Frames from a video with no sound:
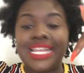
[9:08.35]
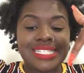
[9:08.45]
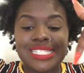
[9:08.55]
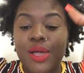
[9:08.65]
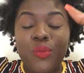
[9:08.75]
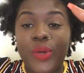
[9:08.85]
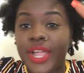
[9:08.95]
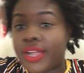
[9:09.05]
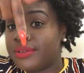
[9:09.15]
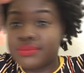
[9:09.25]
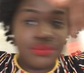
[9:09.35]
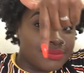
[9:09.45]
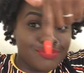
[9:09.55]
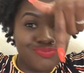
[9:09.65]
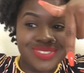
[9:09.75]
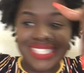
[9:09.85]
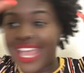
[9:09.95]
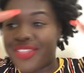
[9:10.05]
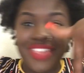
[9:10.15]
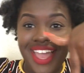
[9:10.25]
It's somewhere
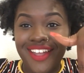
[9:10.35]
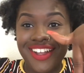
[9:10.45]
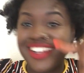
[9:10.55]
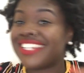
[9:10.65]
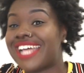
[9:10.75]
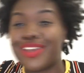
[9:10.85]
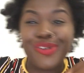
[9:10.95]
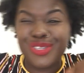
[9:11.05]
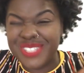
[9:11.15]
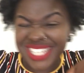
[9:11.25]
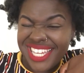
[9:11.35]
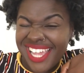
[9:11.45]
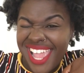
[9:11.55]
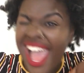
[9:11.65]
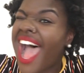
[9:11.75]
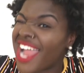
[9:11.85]
down there because I know you see it.